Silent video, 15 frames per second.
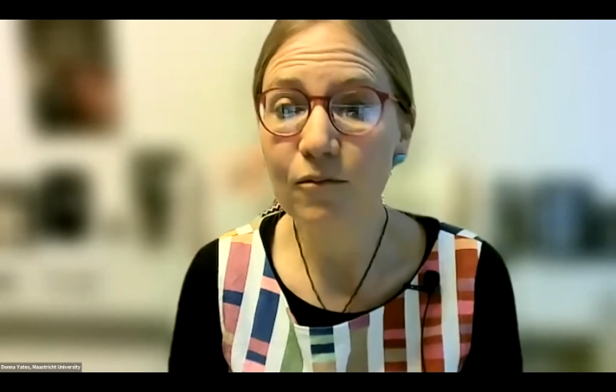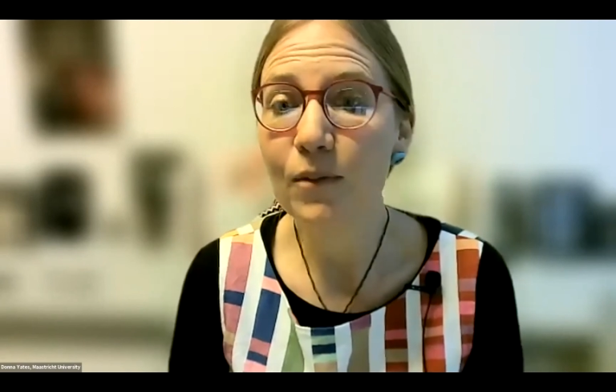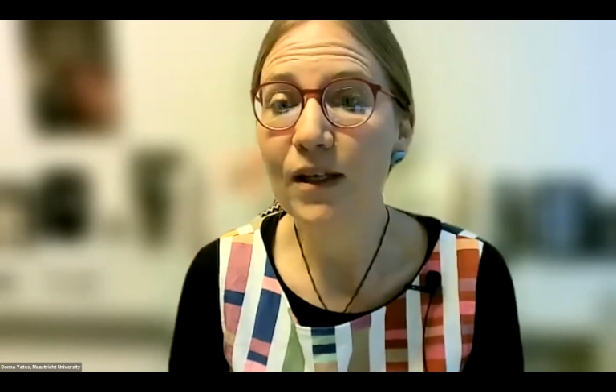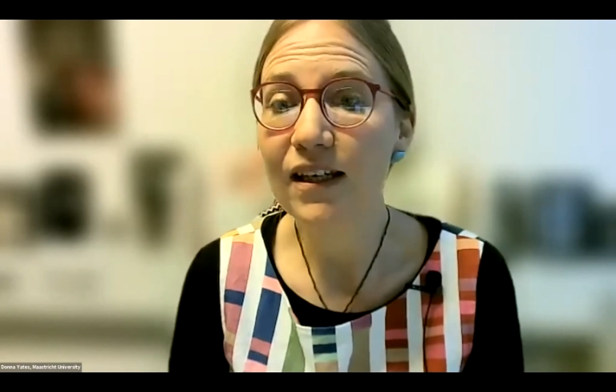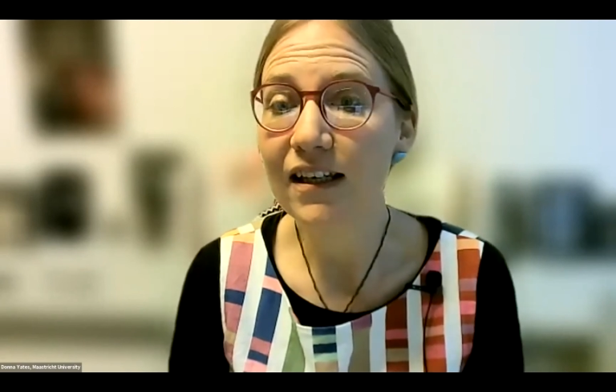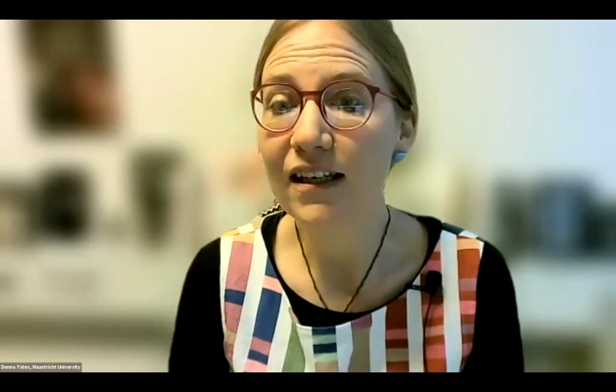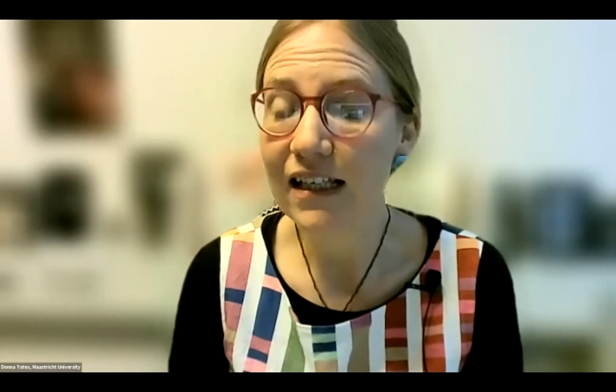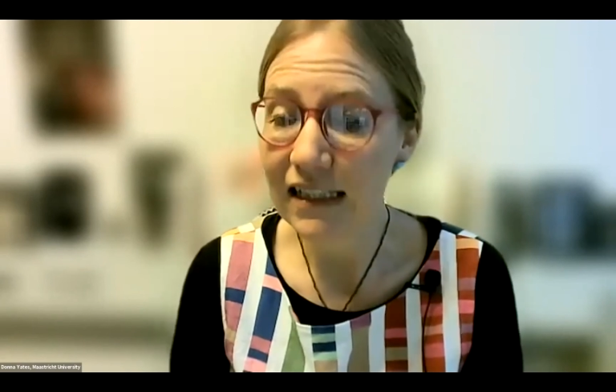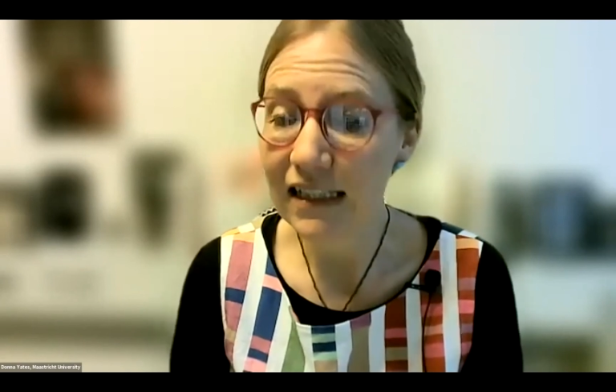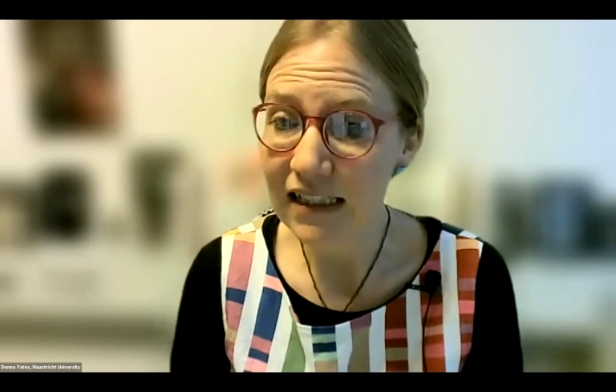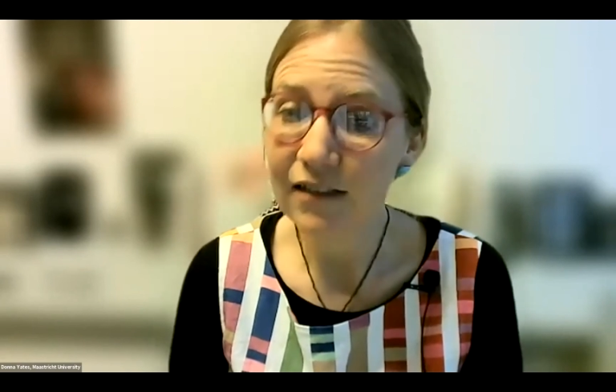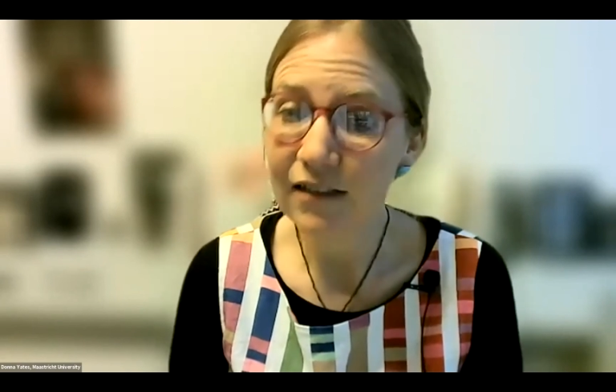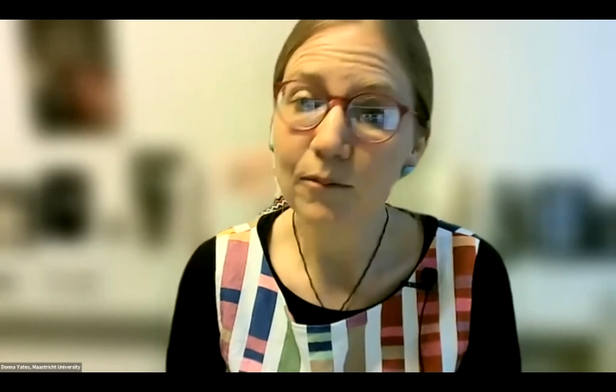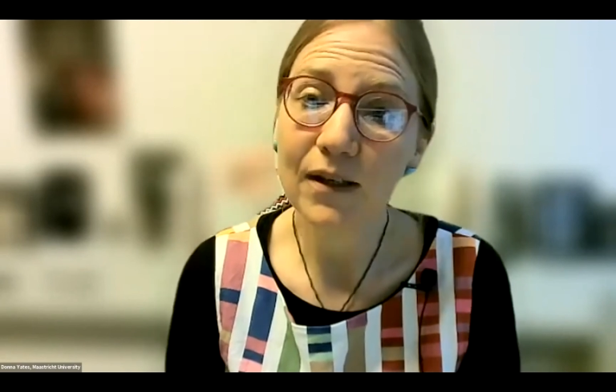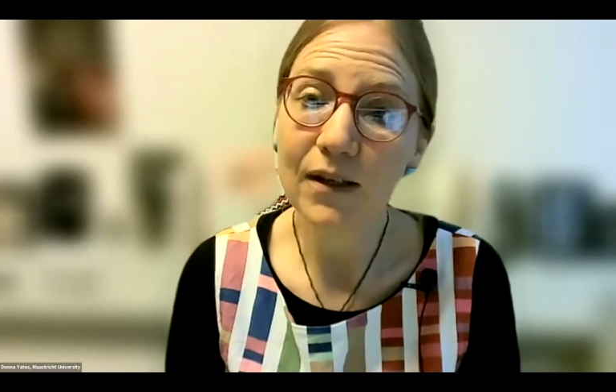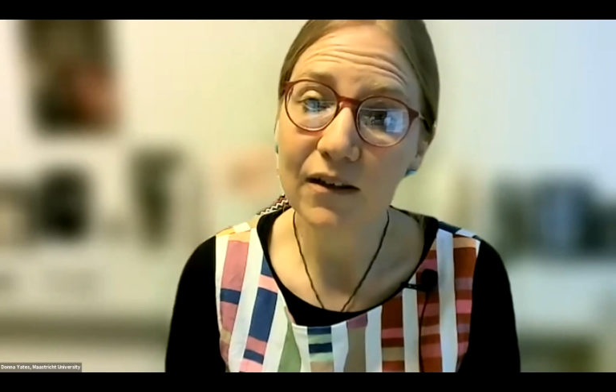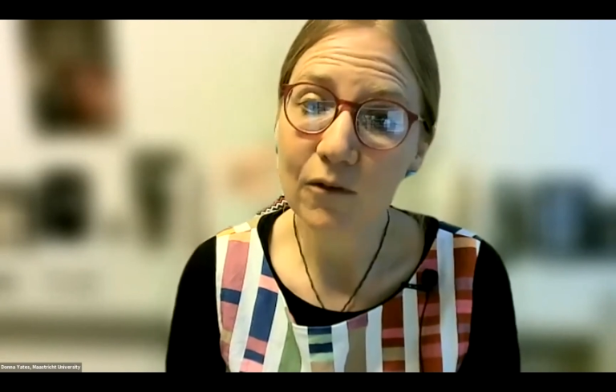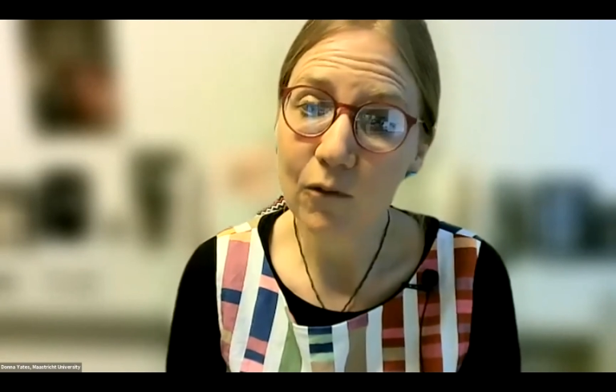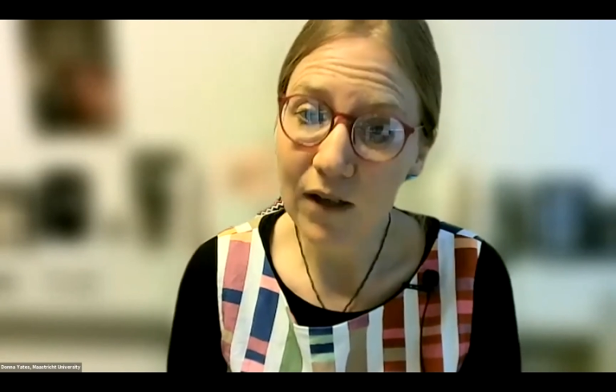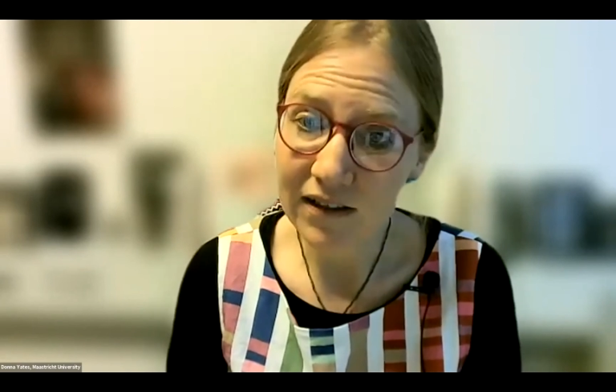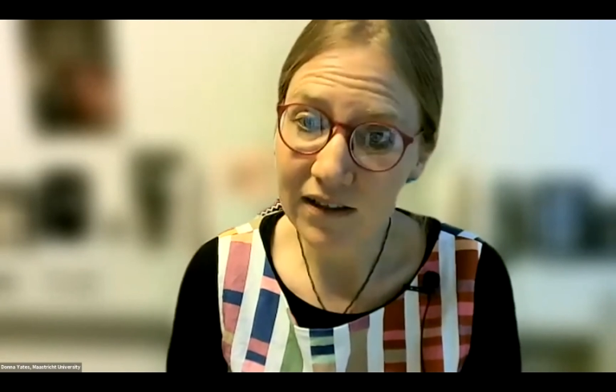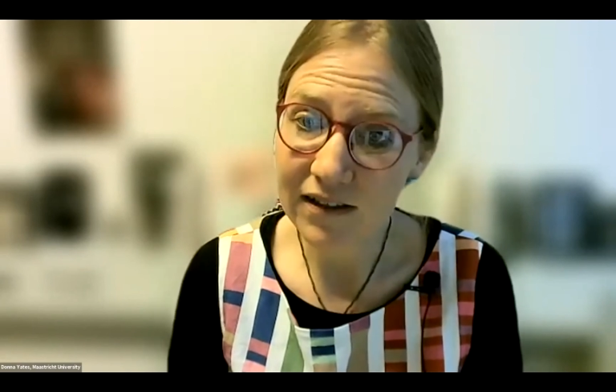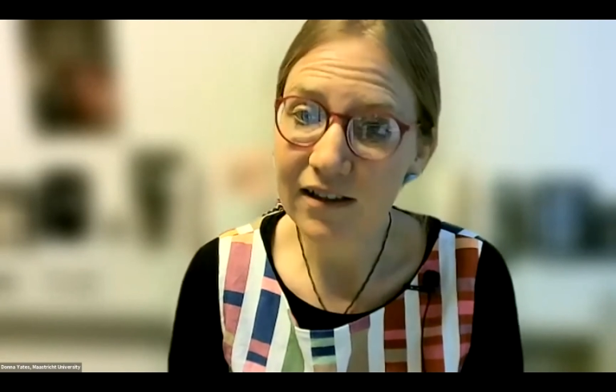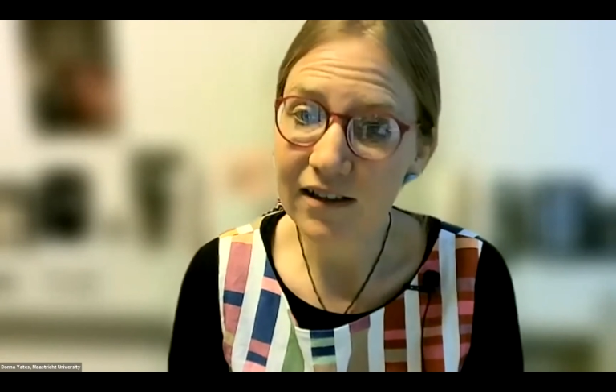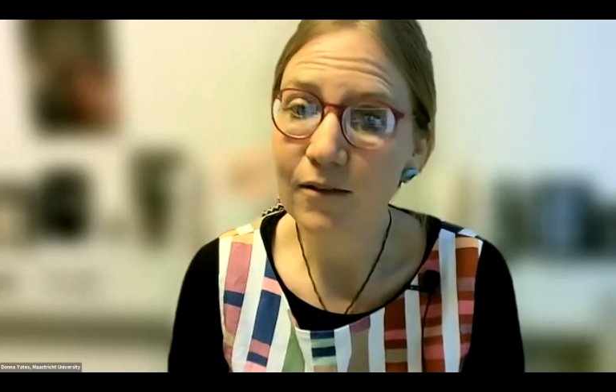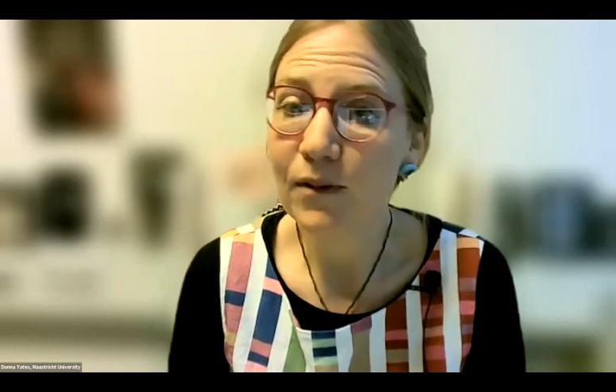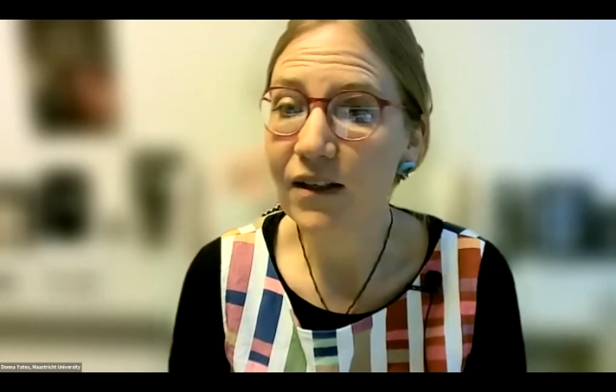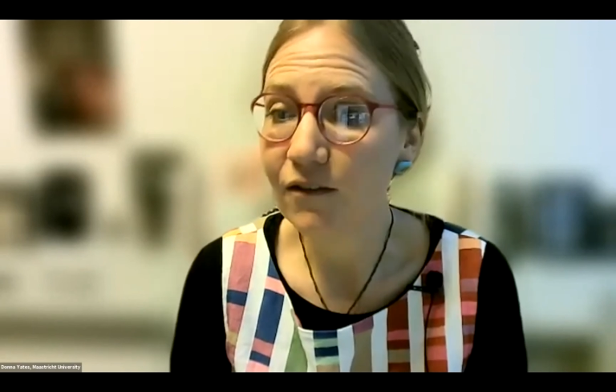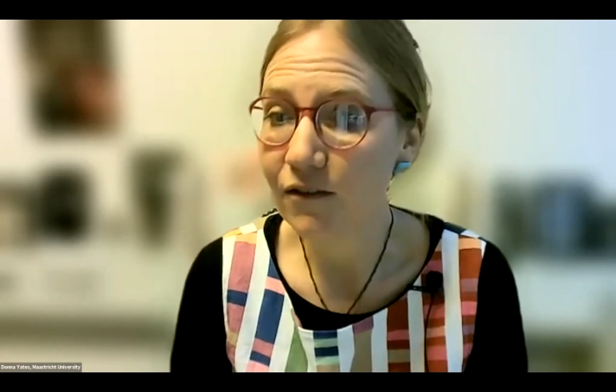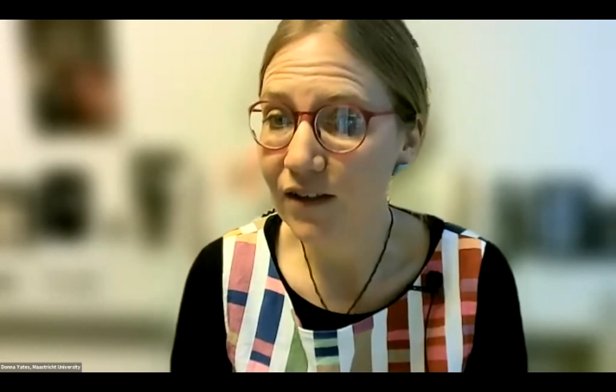being elite, being wealthy,
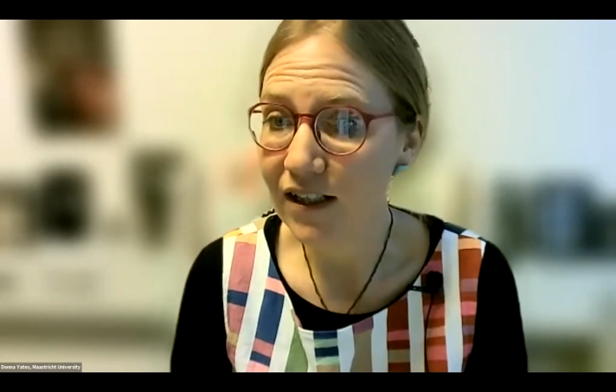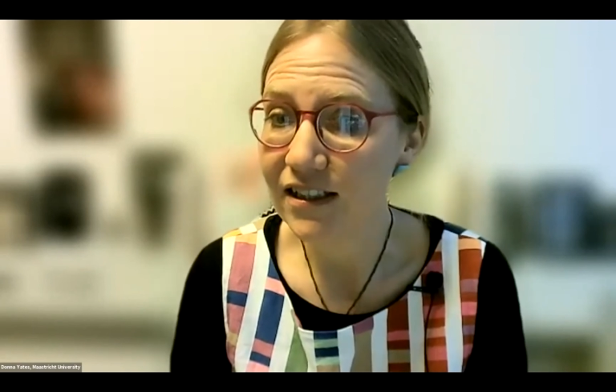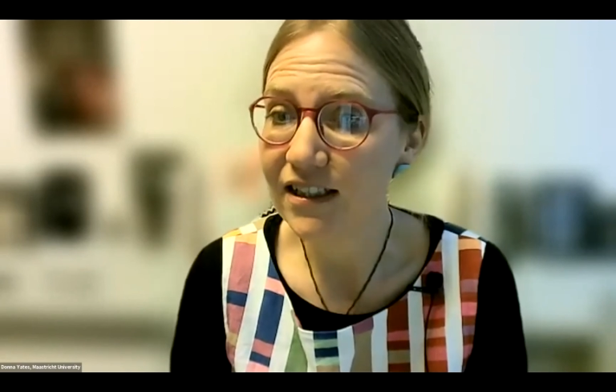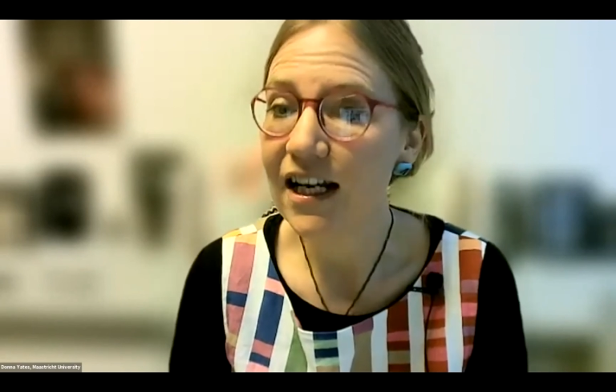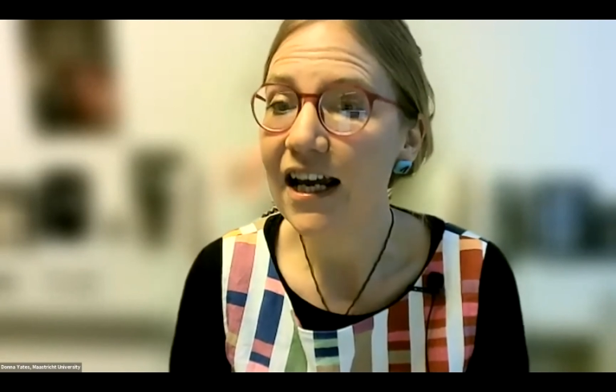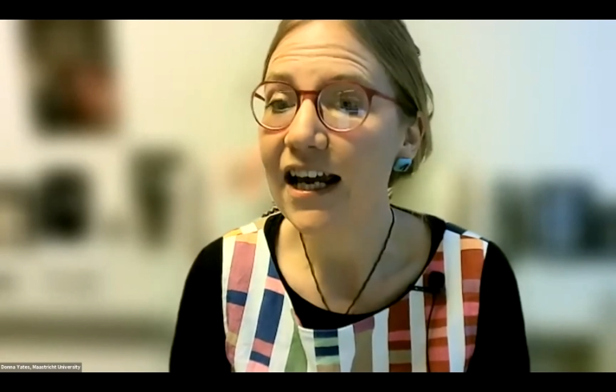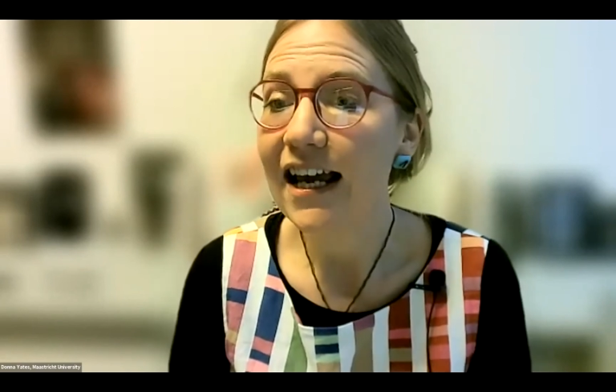being rich,